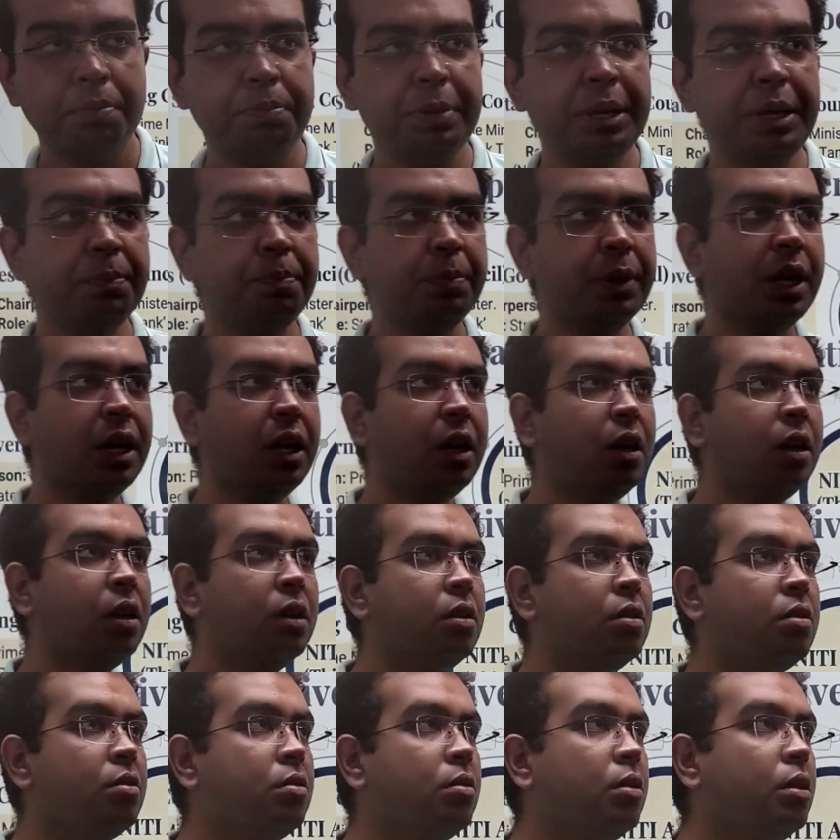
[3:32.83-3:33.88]
People
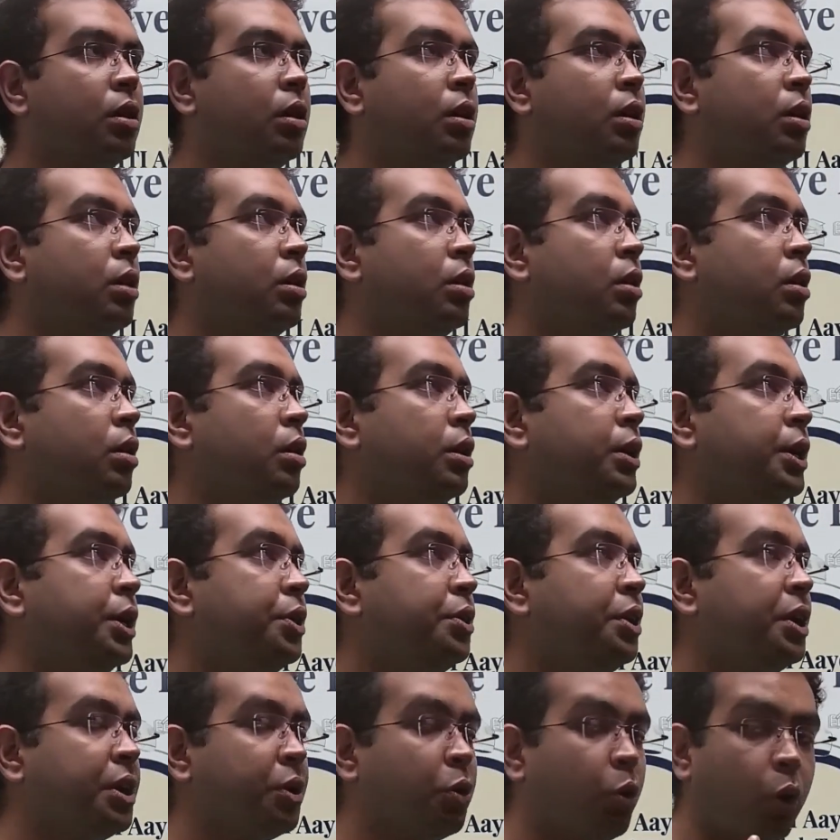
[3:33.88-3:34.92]
did
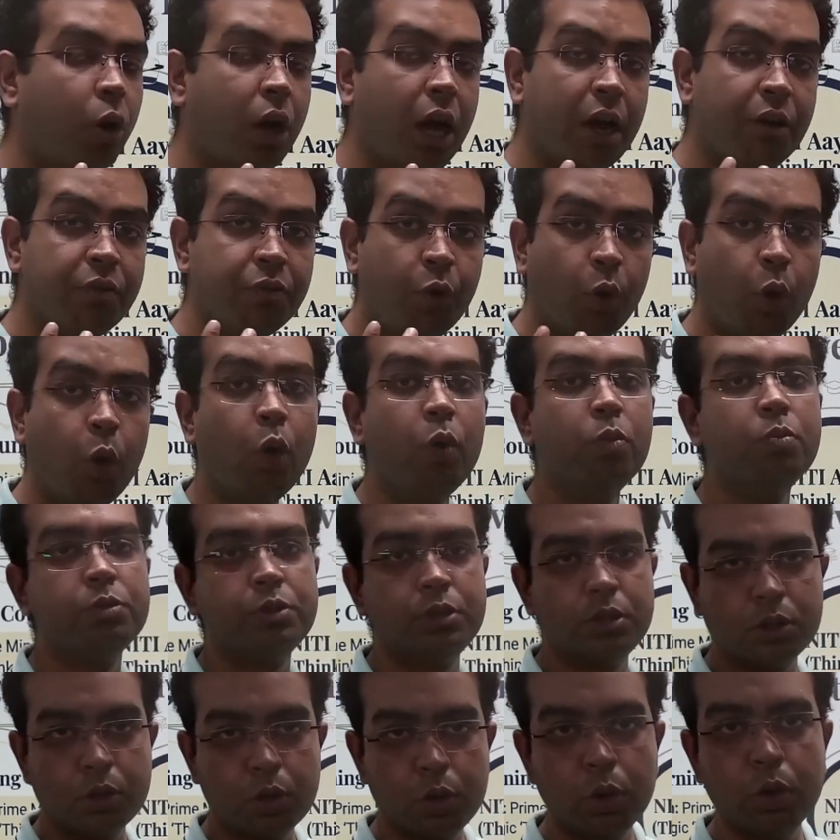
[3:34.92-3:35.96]
not have
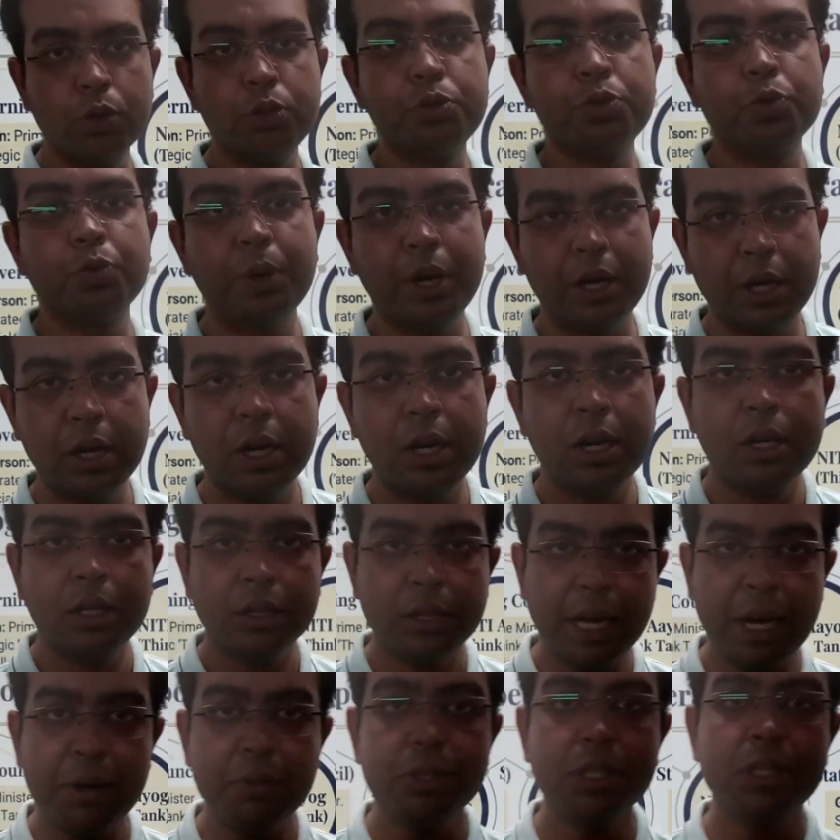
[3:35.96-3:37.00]
homes, clothes to wear.
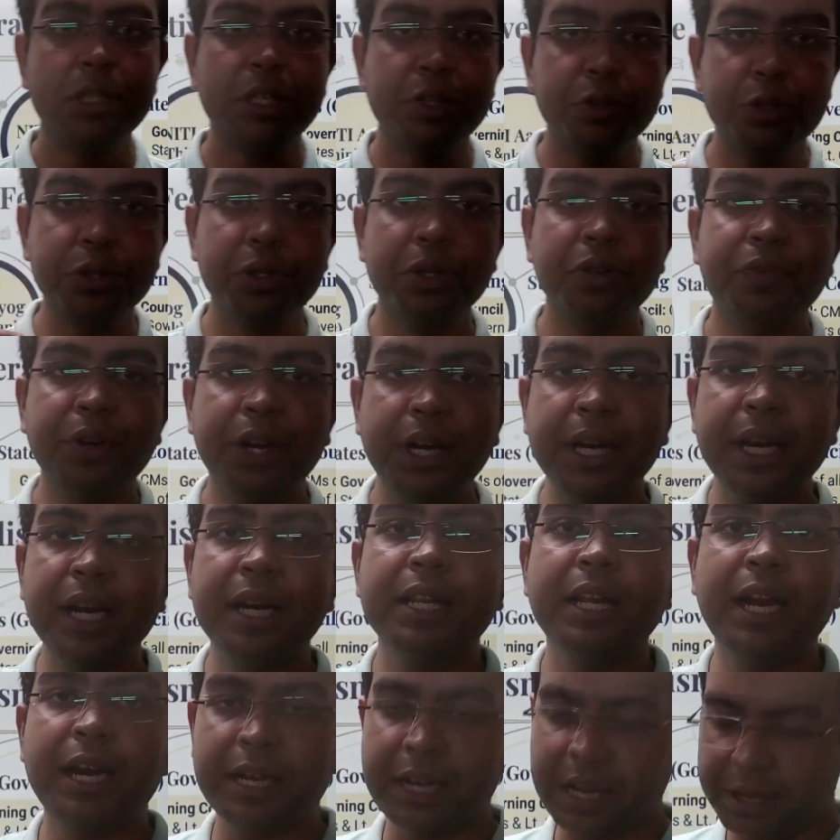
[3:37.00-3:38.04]
That was the situation of India at
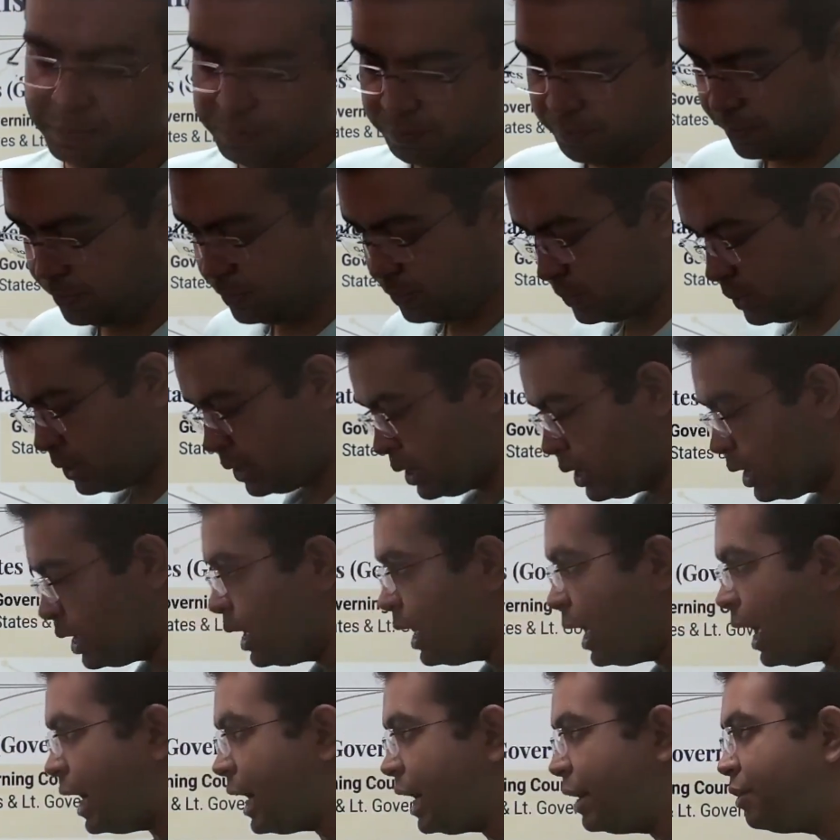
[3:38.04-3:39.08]
that time.
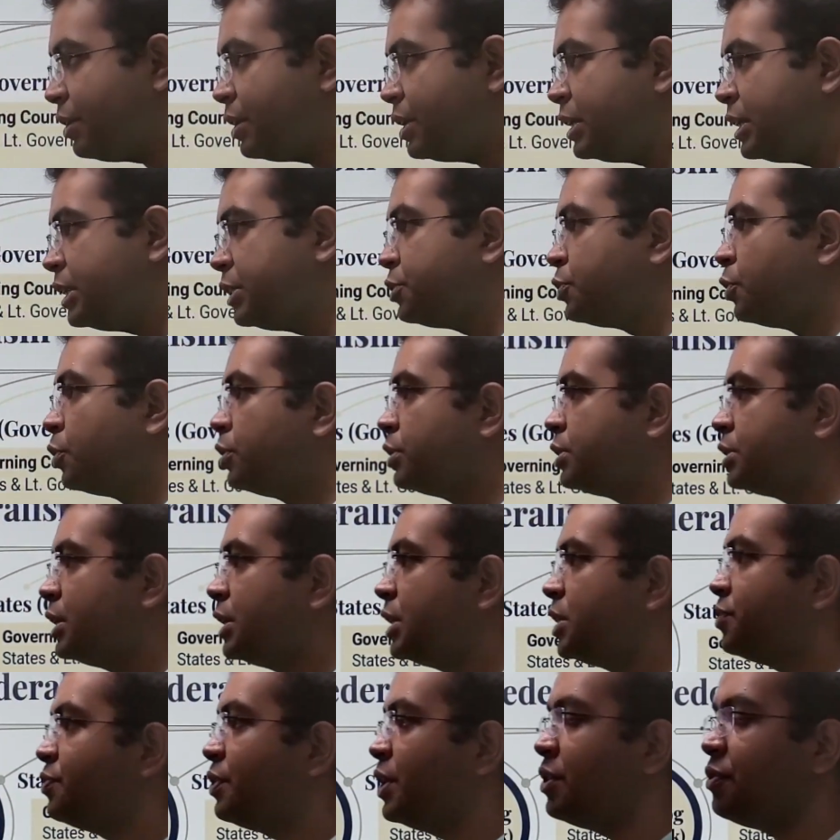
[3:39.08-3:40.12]
And our
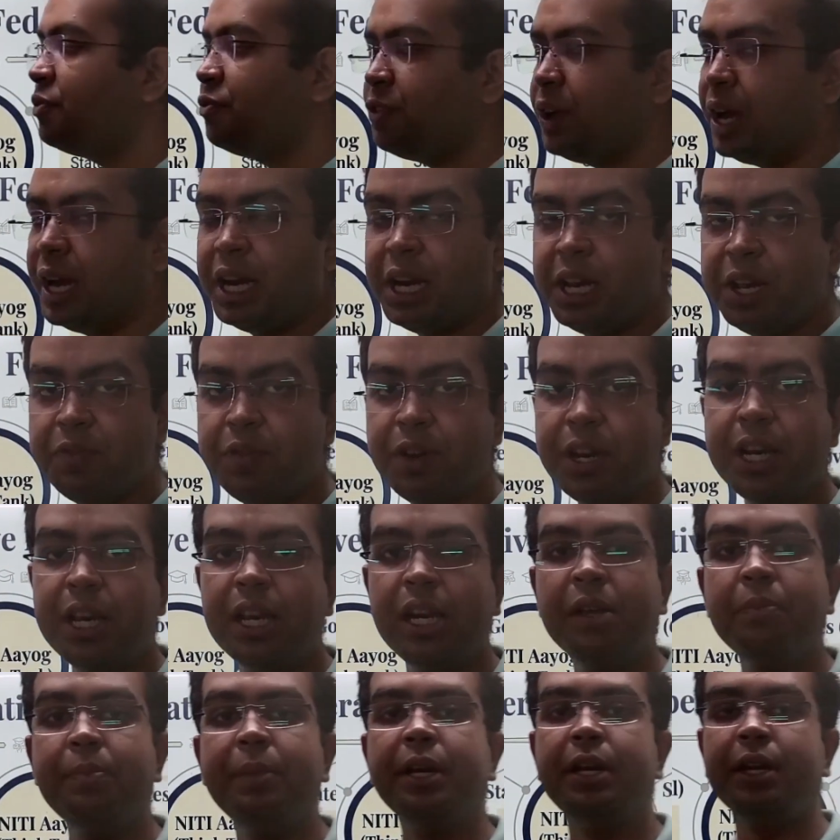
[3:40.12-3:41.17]
resources were very
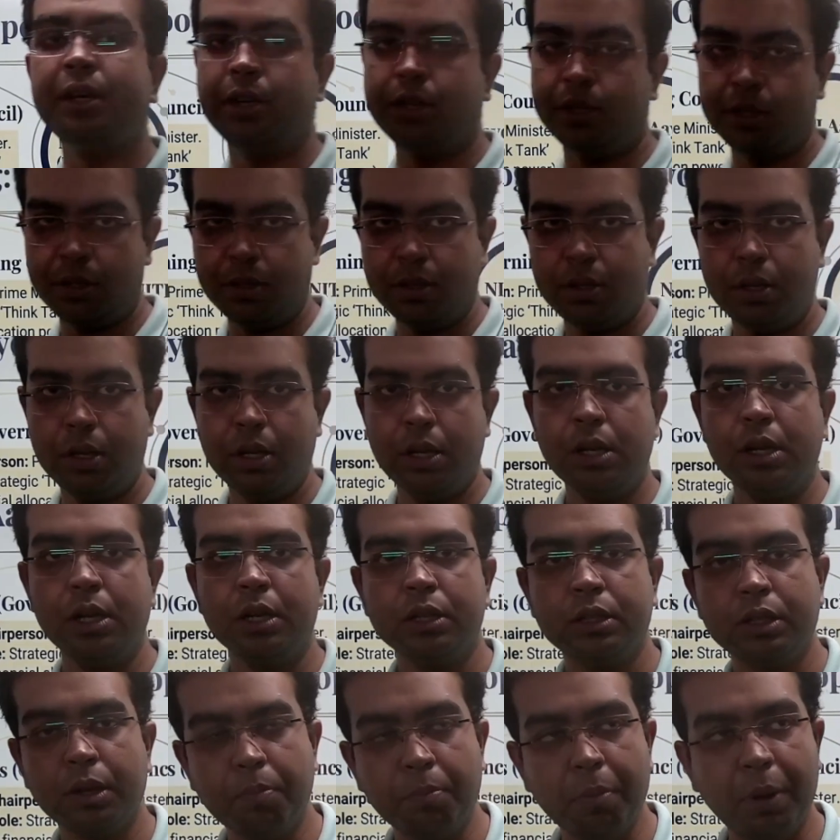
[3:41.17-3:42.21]
limited.
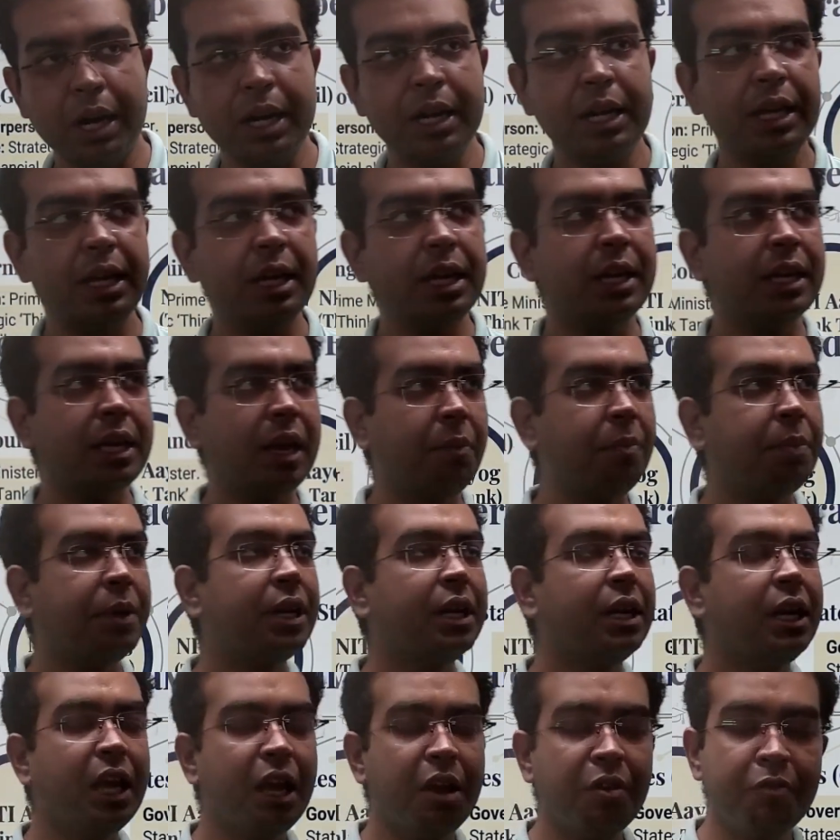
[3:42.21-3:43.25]
The money,
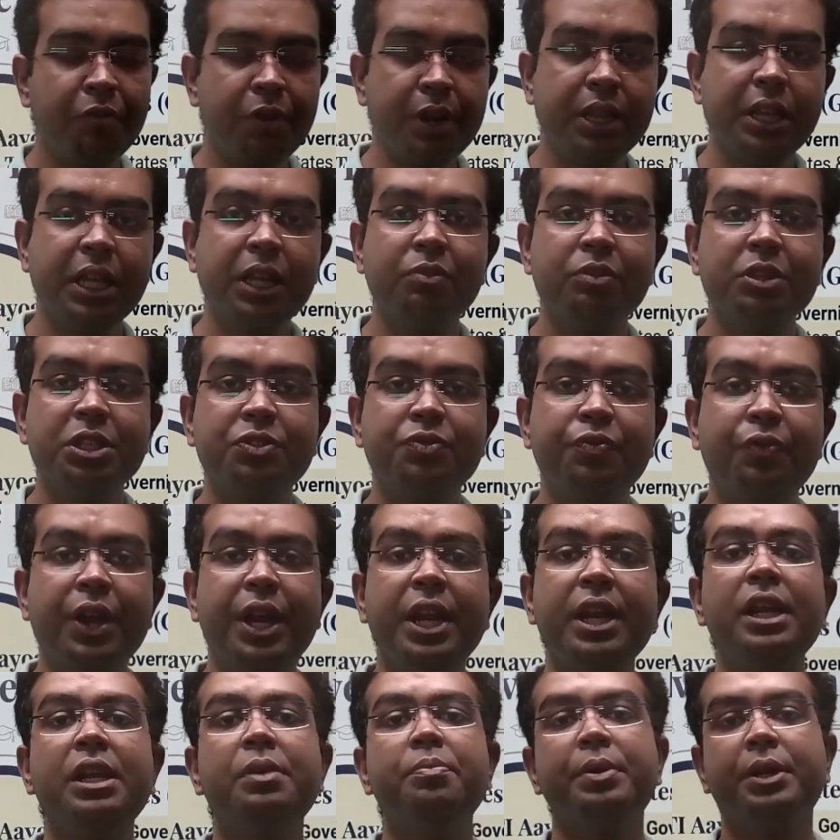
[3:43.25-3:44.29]
capital, everything was
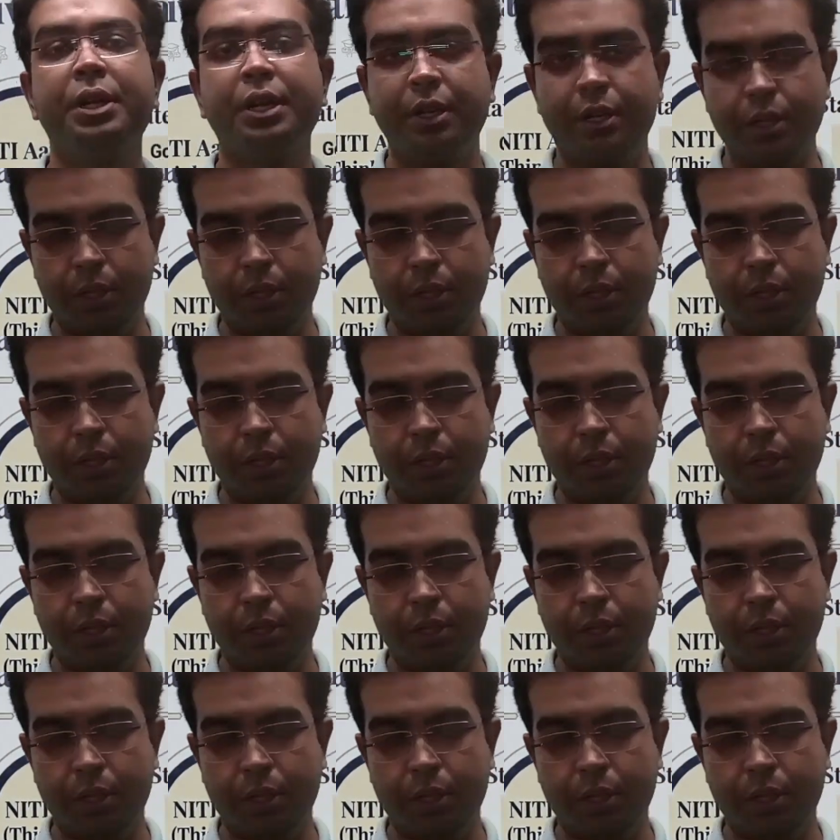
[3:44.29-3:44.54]
very limited.